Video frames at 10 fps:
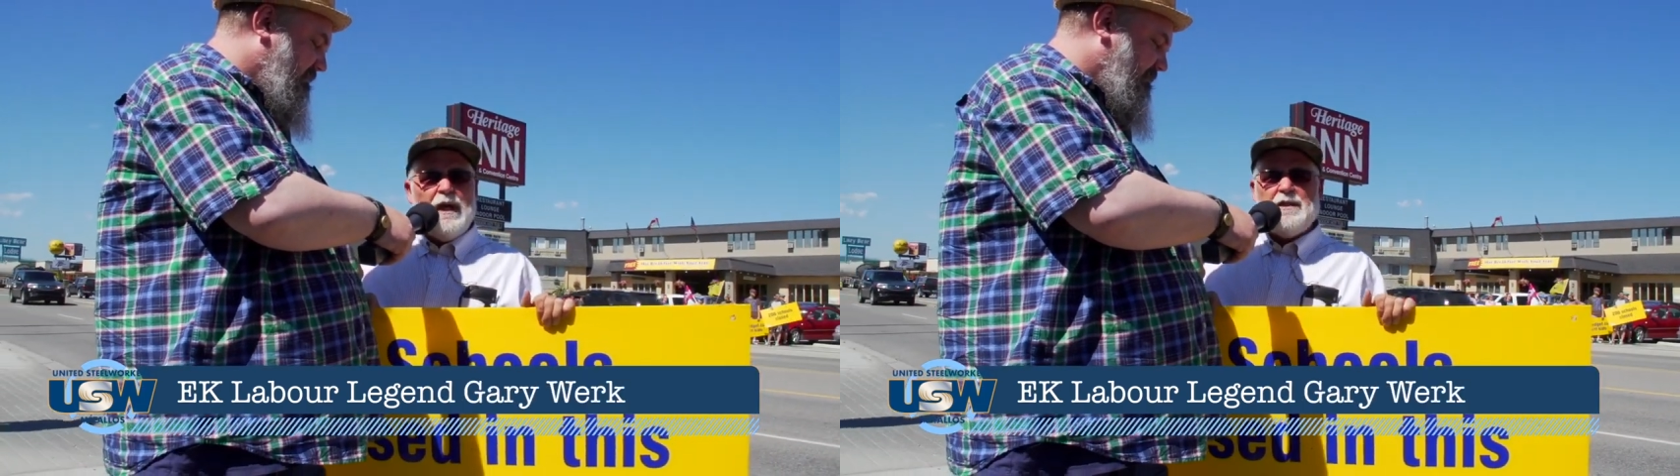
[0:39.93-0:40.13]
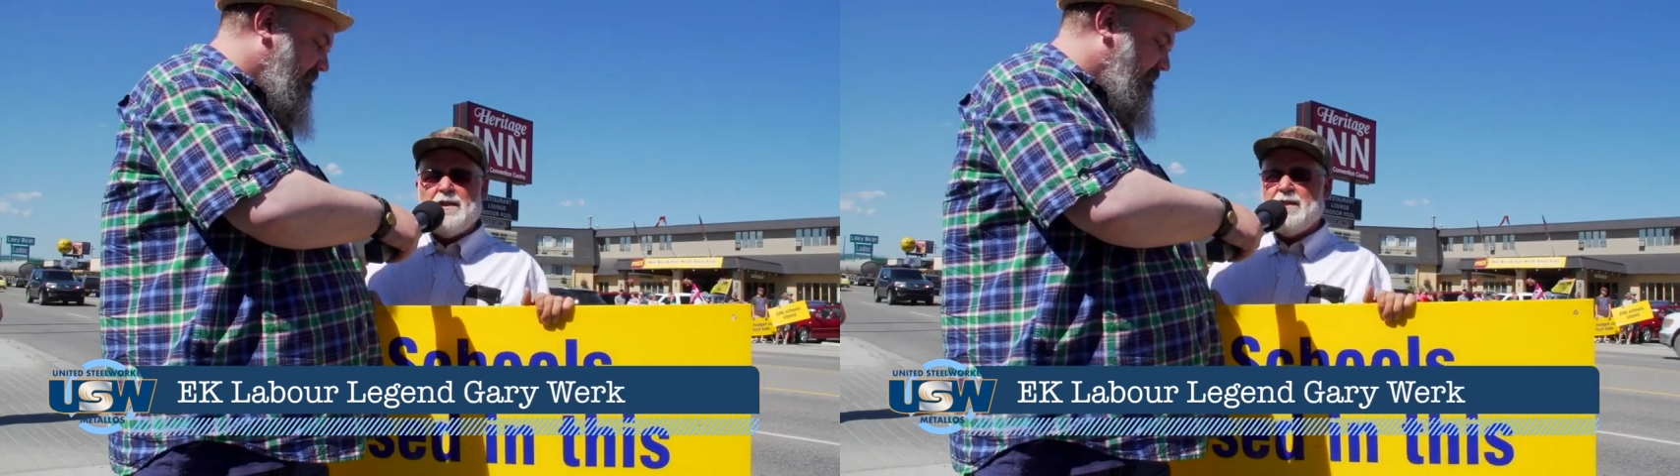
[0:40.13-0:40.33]

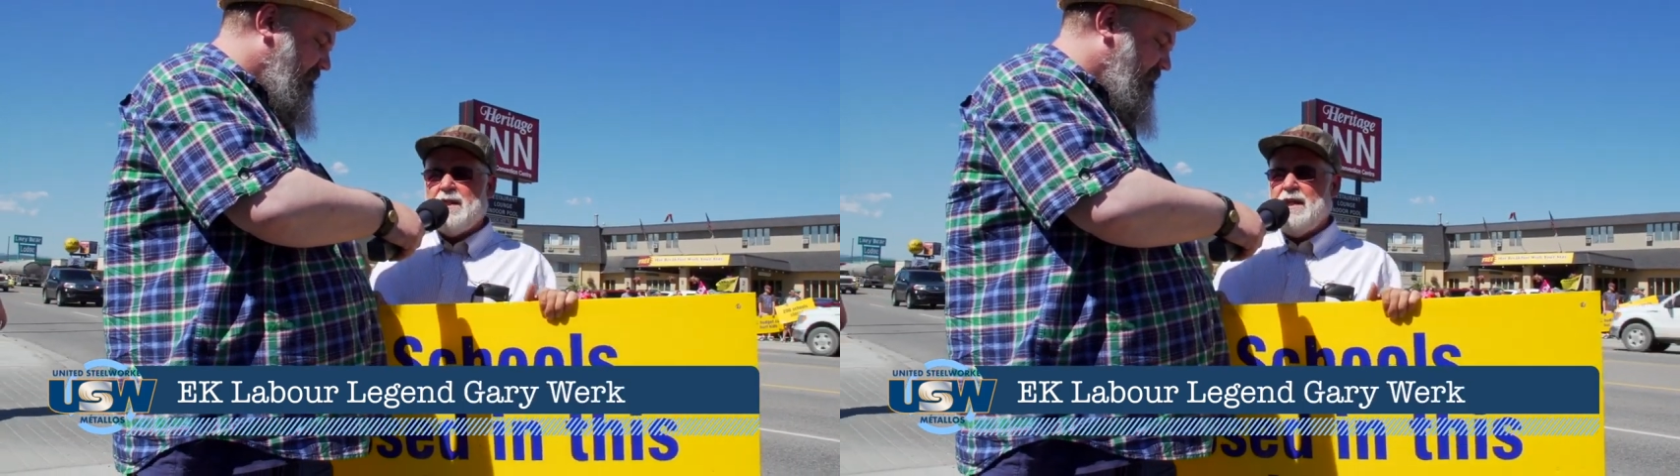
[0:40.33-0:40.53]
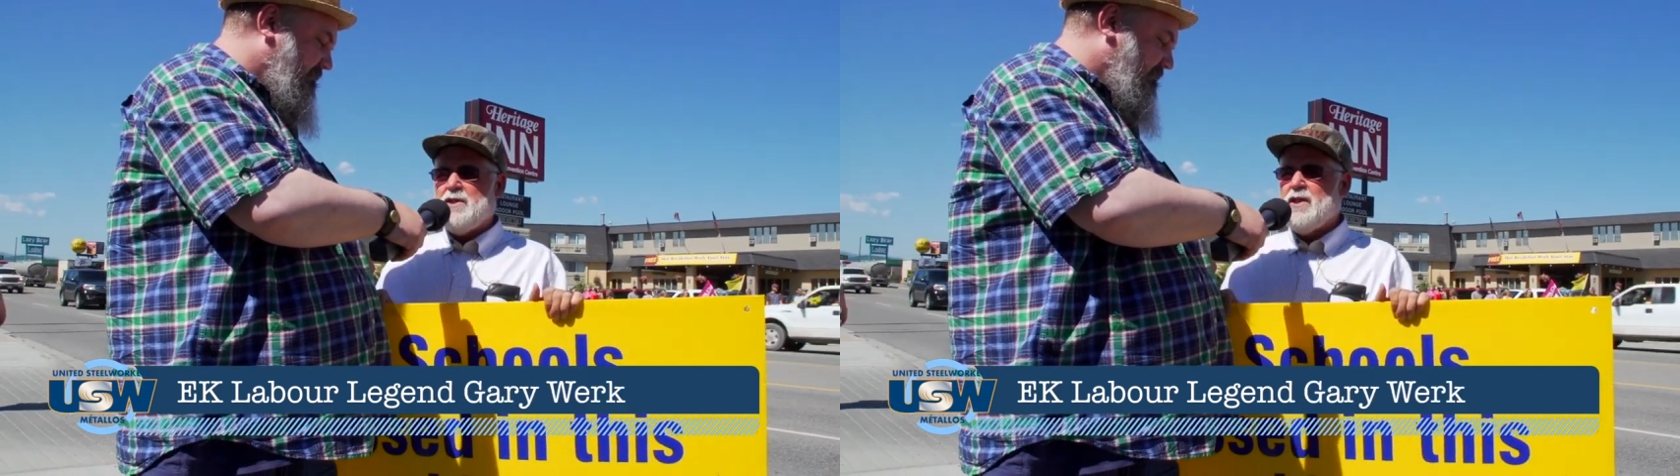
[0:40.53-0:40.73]
not
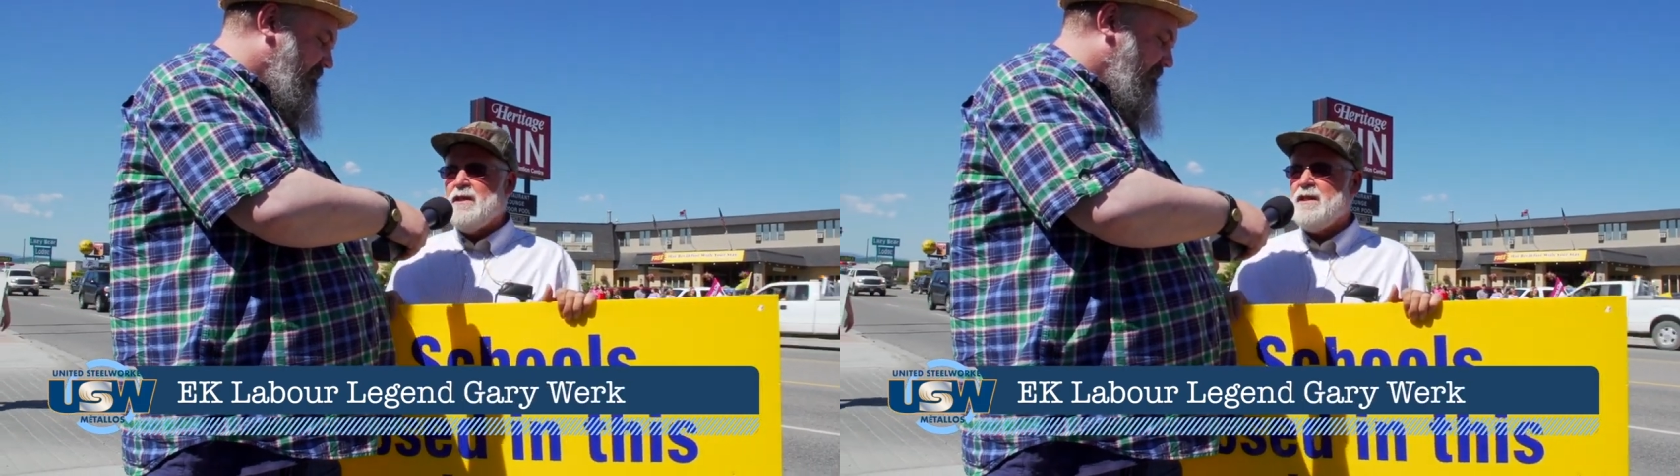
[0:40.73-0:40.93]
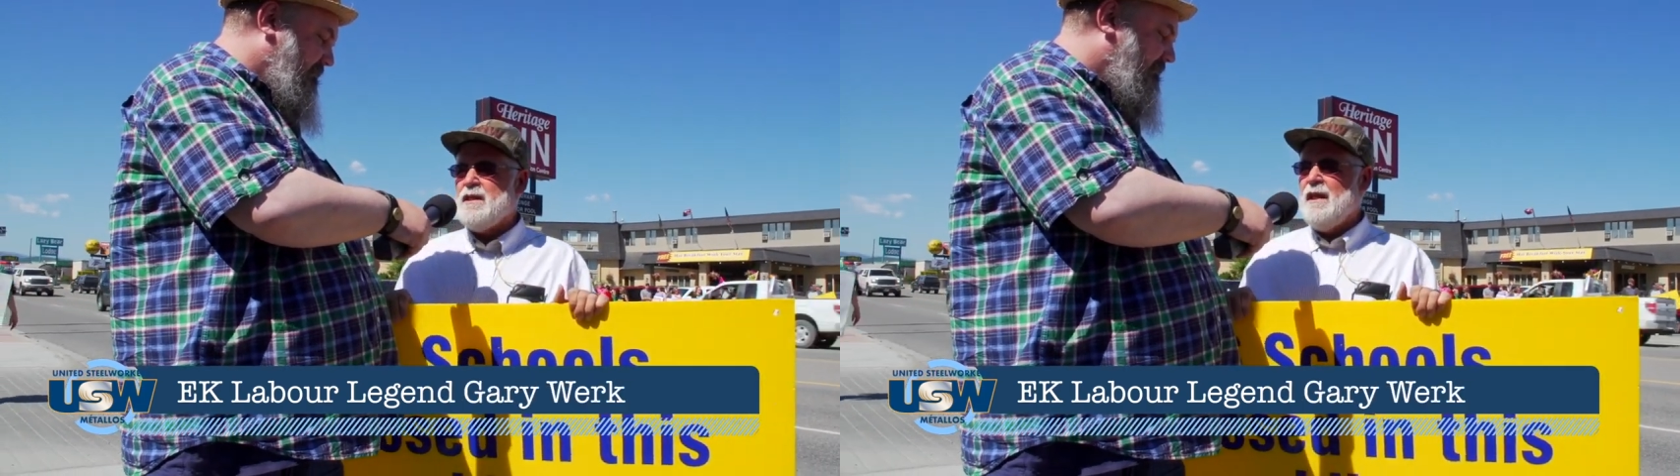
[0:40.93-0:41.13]
just
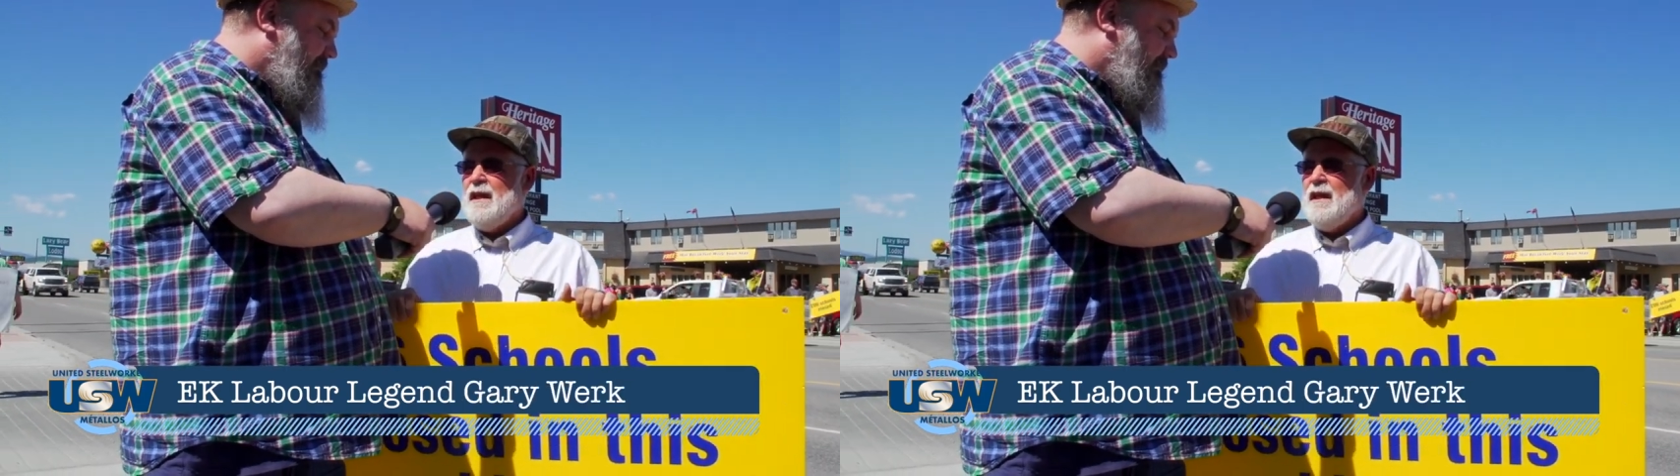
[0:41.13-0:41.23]
teachers.